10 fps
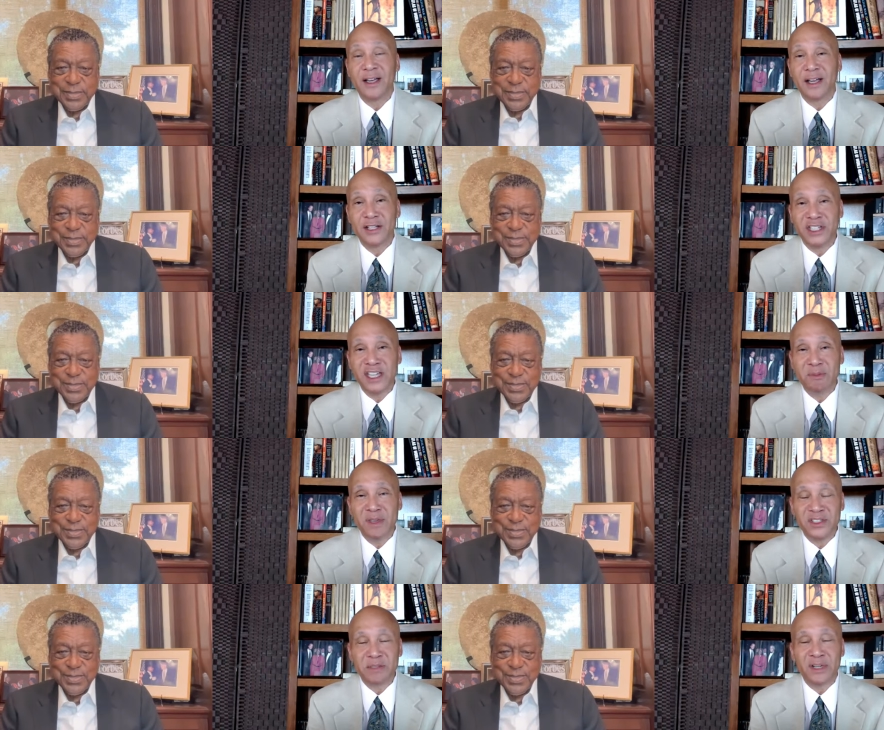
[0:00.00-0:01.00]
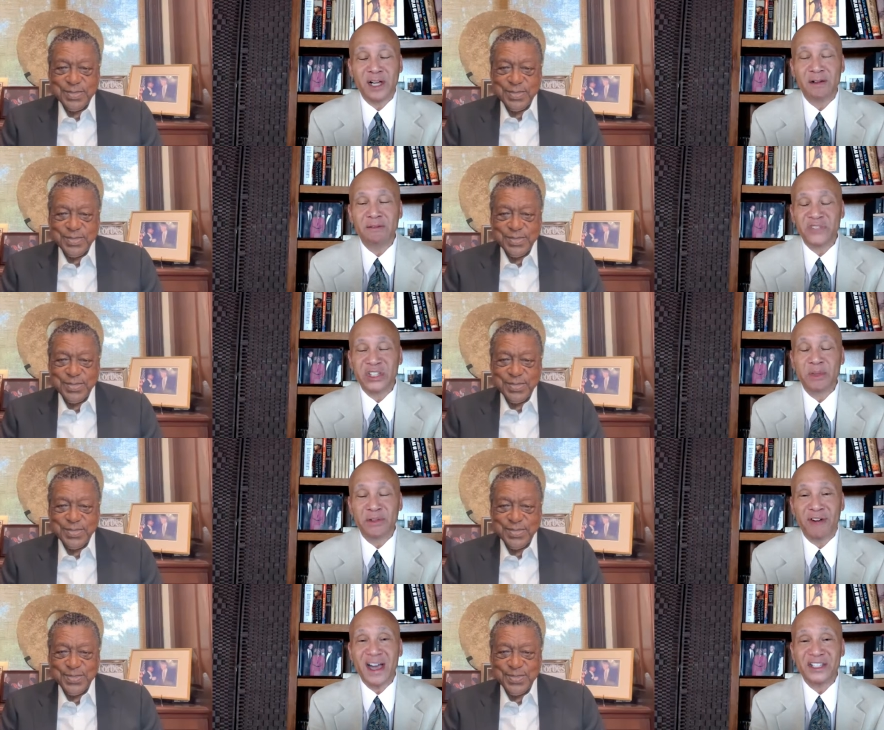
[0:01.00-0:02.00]
Speaker 1: could you give me some?" some
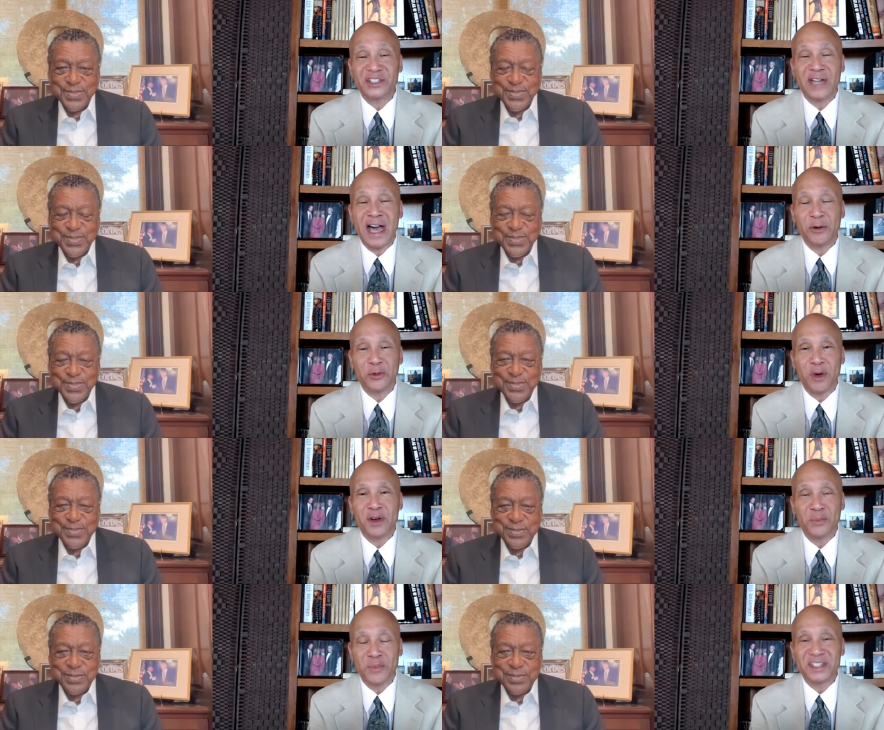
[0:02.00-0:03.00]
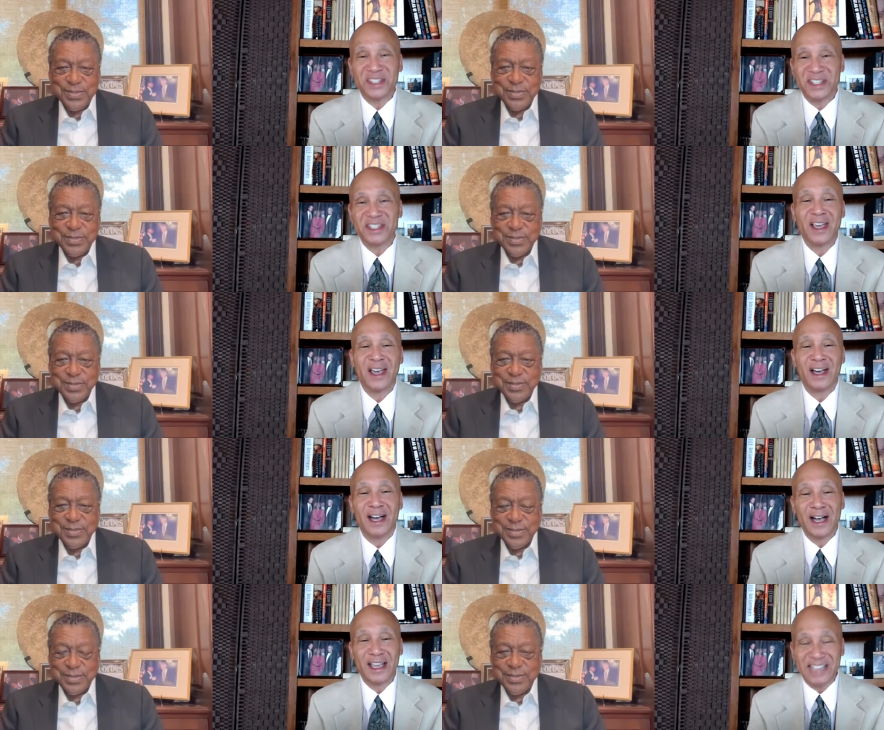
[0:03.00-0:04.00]
advice on how to run a business
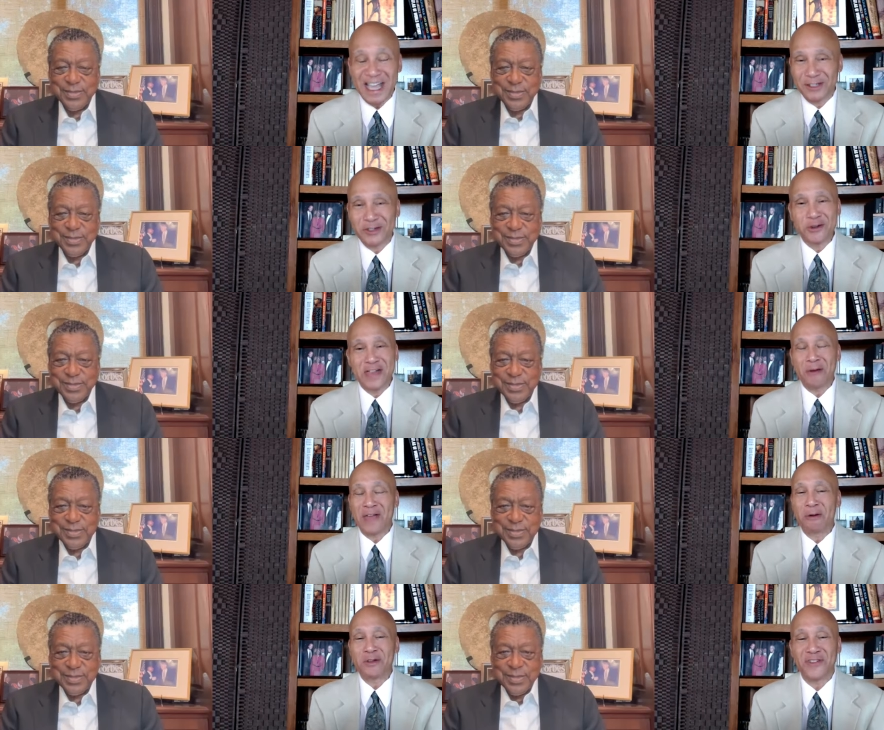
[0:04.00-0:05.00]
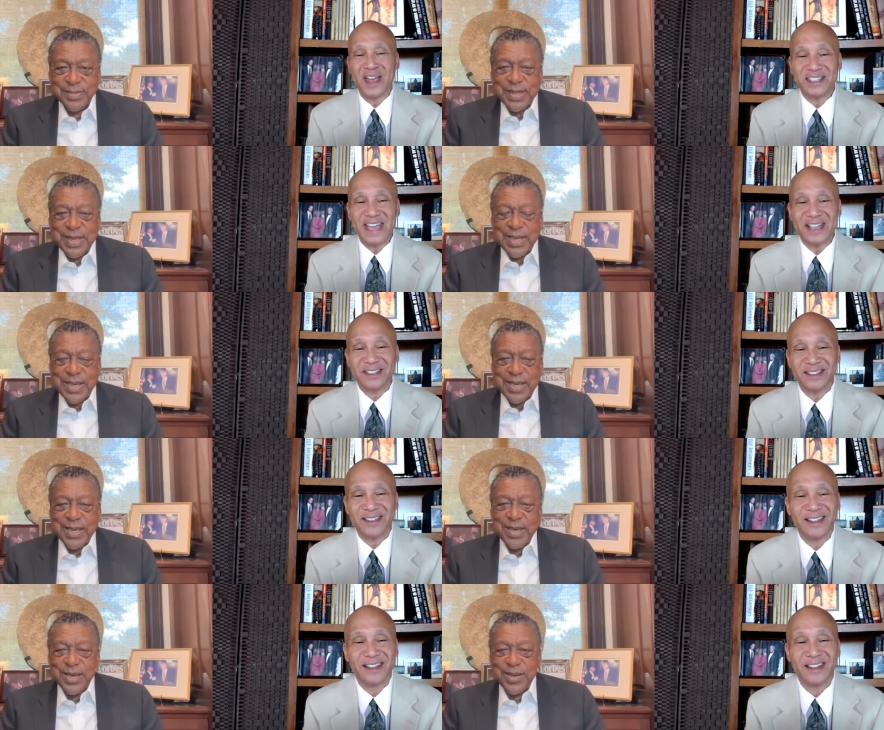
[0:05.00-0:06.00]
uh, is that true that that was fantastic
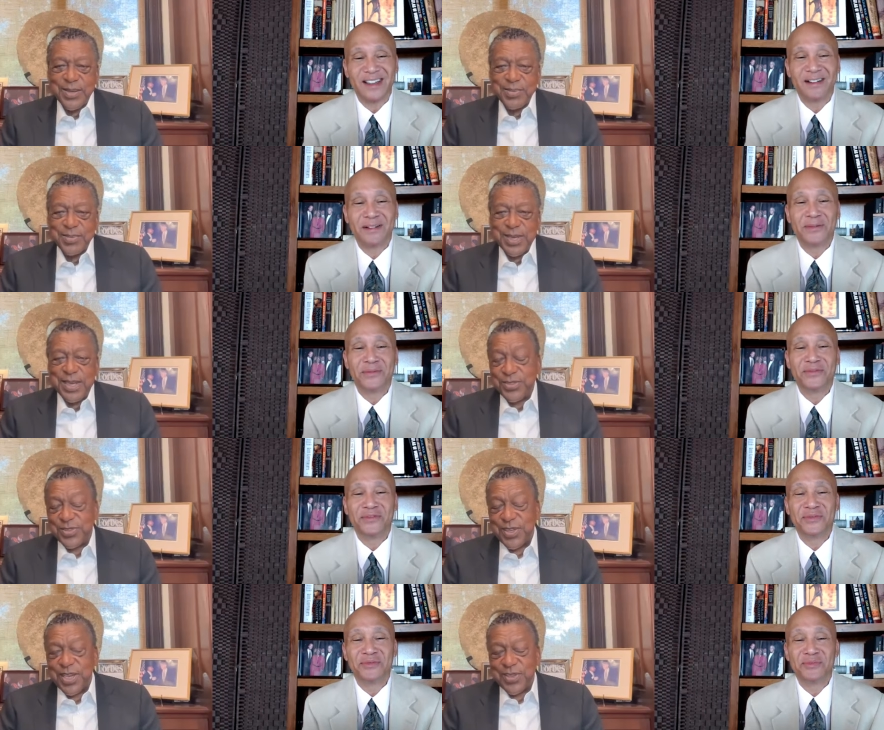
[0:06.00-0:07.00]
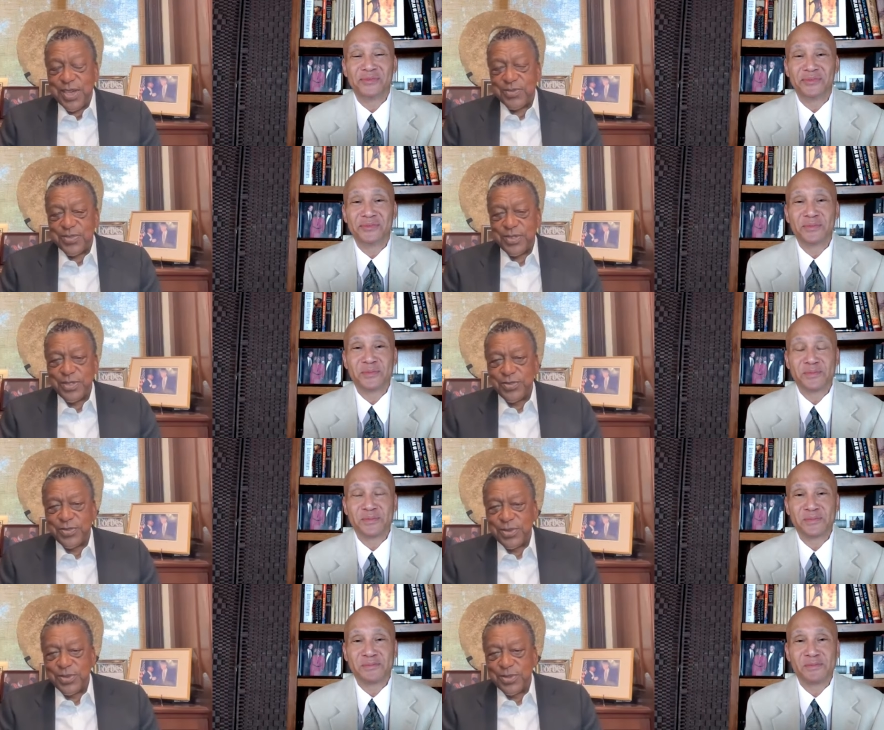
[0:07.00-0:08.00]
Speaker 2: uh, that's that's absolutely
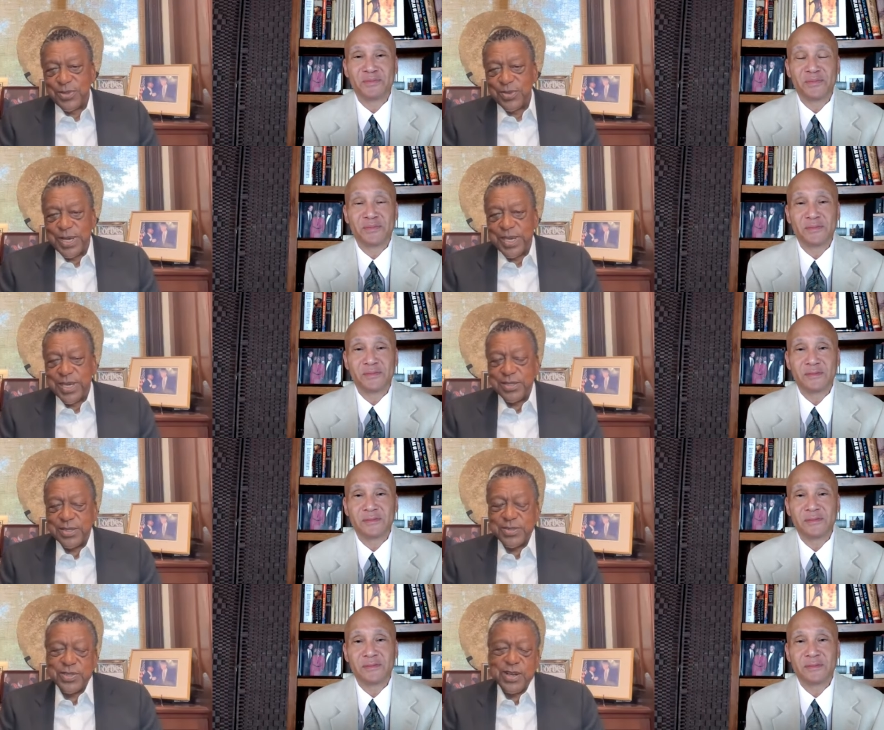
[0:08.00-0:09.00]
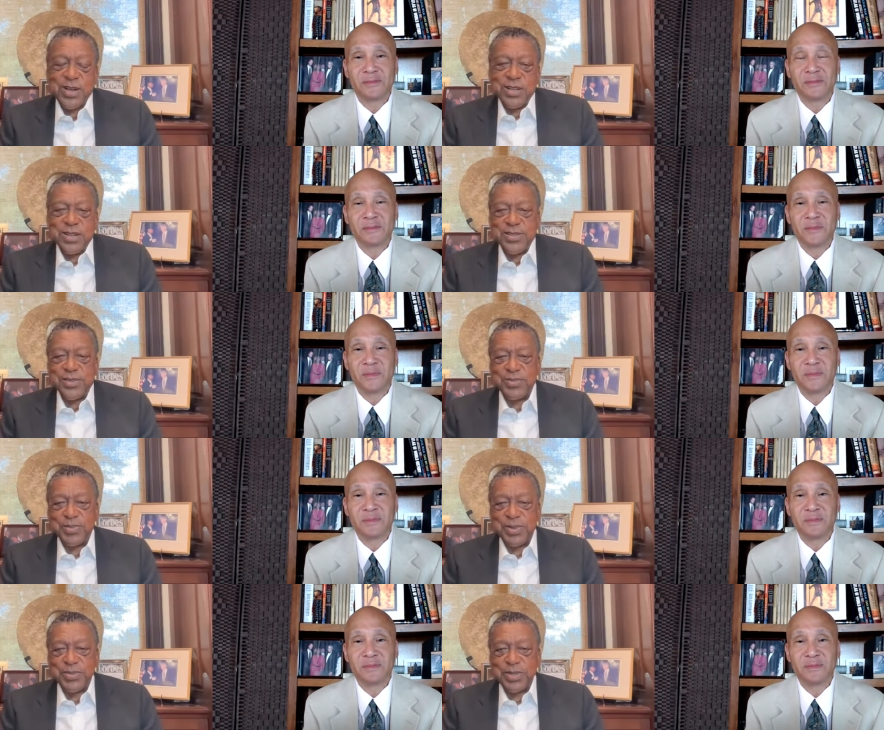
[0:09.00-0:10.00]
true. The way it started, it's it's
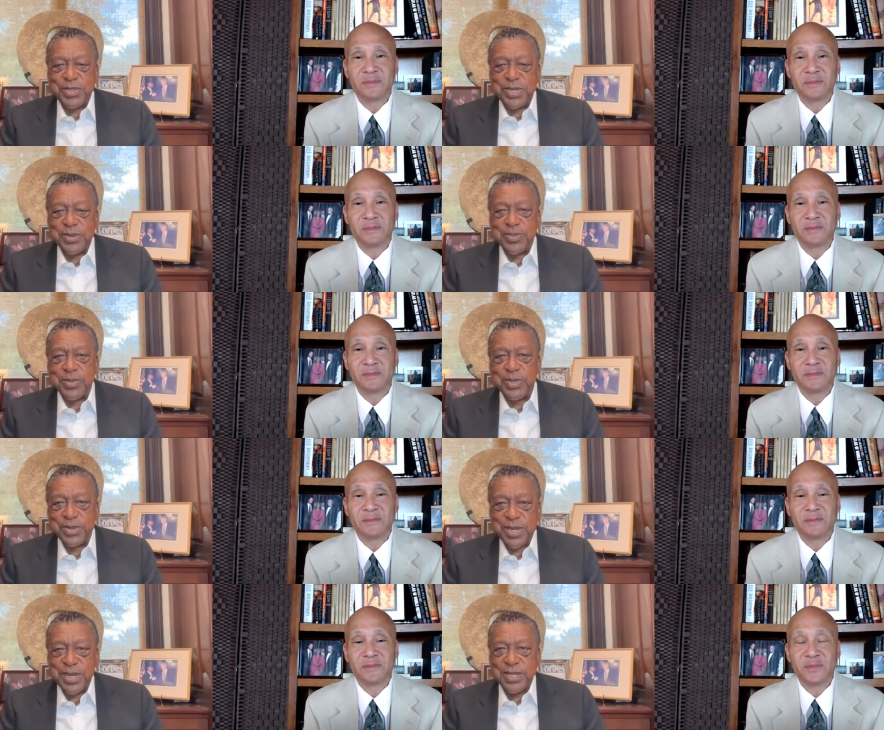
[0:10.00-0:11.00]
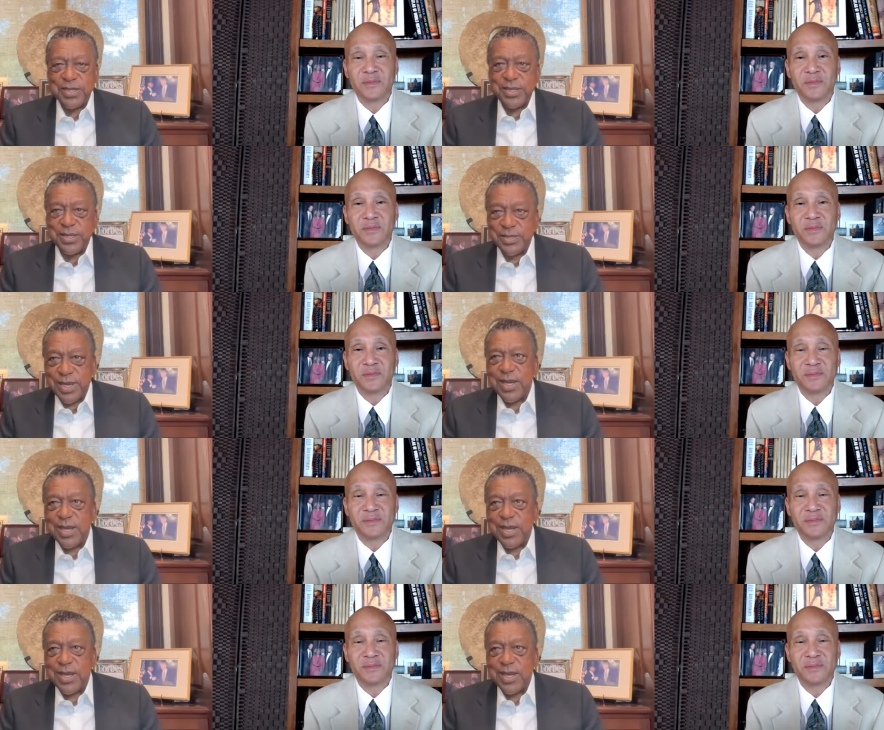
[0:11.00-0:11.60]
pretty simple. Again, John